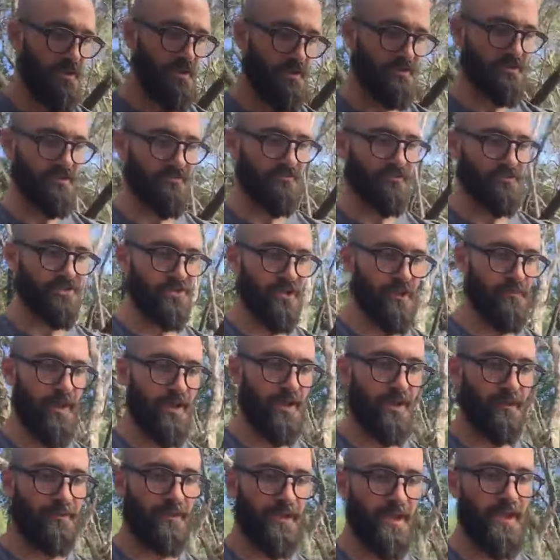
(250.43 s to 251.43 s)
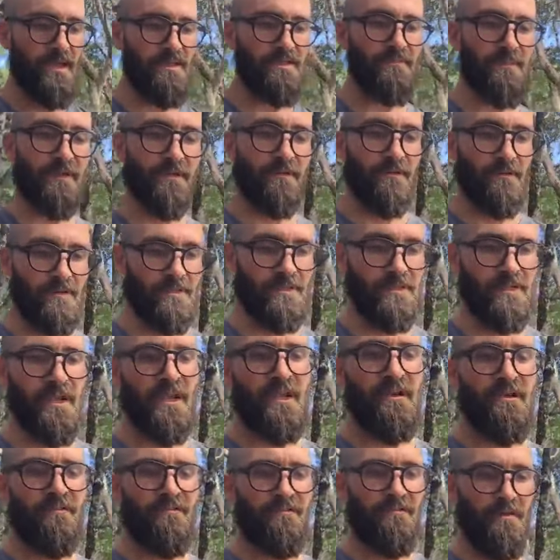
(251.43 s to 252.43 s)
different shamanic plants, but it was
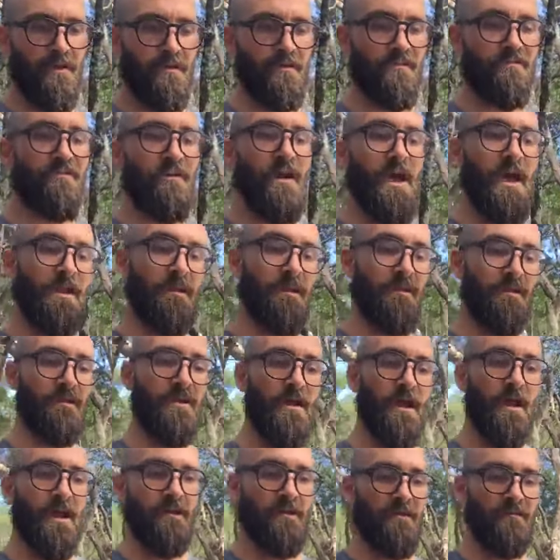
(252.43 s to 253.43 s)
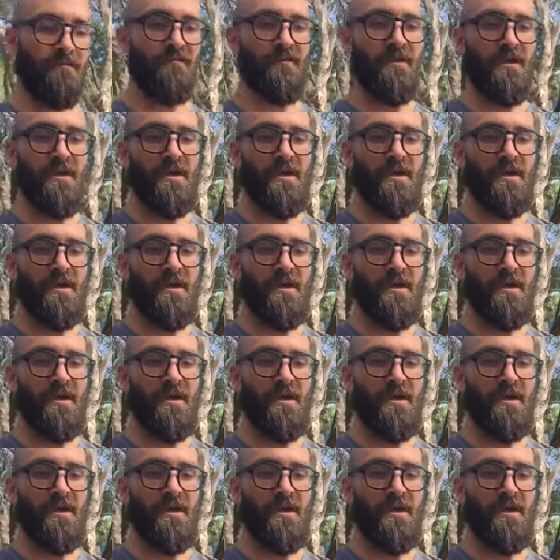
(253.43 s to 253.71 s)
verified and kind of